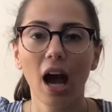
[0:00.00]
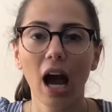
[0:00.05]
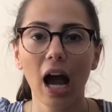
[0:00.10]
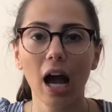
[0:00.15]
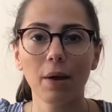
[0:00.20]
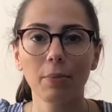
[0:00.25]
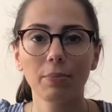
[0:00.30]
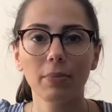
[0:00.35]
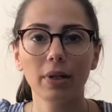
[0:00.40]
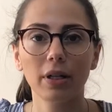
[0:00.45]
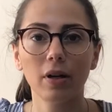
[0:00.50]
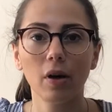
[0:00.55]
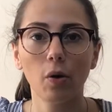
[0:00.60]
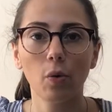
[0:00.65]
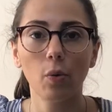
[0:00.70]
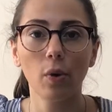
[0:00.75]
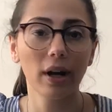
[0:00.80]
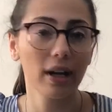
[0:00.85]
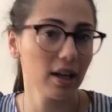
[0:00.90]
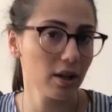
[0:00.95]
I'm
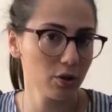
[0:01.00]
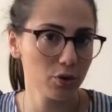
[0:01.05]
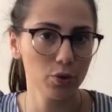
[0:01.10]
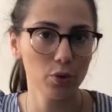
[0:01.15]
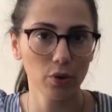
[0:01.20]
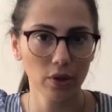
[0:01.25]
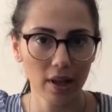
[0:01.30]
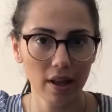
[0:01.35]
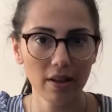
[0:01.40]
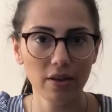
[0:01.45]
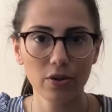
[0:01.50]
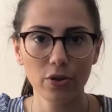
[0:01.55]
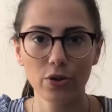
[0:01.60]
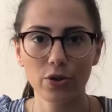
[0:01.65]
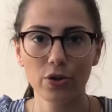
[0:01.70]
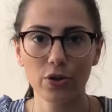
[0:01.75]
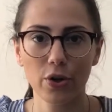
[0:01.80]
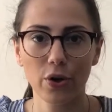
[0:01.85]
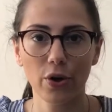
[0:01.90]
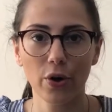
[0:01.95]
a working student,
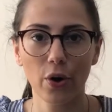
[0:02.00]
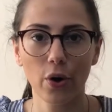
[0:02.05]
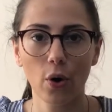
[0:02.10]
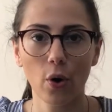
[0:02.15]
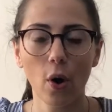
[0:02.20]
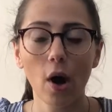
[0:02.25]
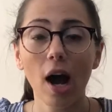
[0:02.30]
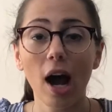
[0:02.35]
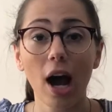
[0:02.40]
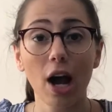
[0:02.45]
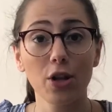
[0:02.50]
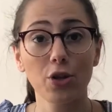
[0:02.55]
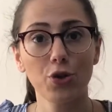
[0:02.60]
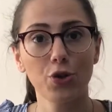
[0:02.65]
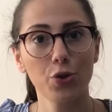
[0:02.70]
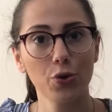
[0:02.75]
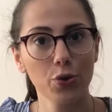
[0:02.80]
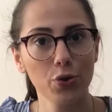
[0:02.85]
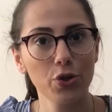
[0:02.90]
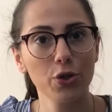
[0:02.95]
so I
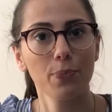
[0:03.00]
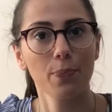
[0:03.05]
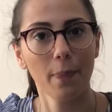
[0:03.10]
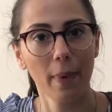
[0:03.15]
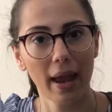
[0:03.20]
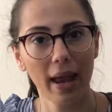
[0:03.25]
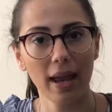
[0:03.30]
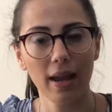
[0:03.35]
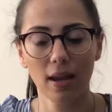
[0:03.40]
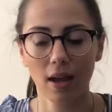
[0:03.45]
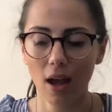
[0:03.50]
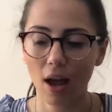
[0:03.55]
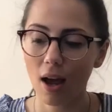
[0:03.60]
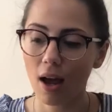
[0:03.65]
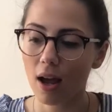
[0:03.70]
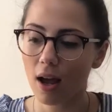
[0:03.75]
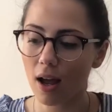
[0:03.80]
choose pay